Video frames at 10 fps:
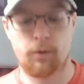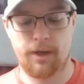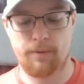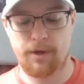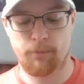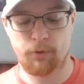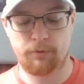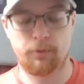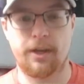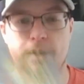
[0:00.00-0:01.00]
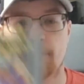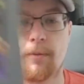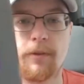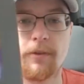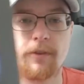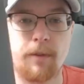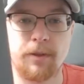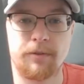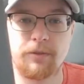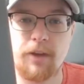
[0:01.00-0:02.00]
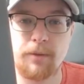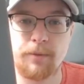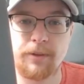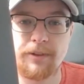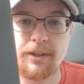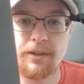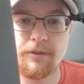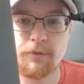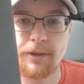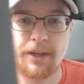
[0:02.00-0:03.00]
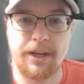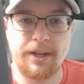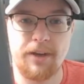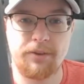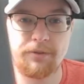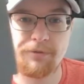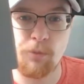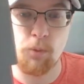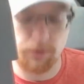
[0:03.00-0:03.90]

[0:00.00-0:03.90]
guy buy multiple games. He bought this copy of Solomon's Key for the NES for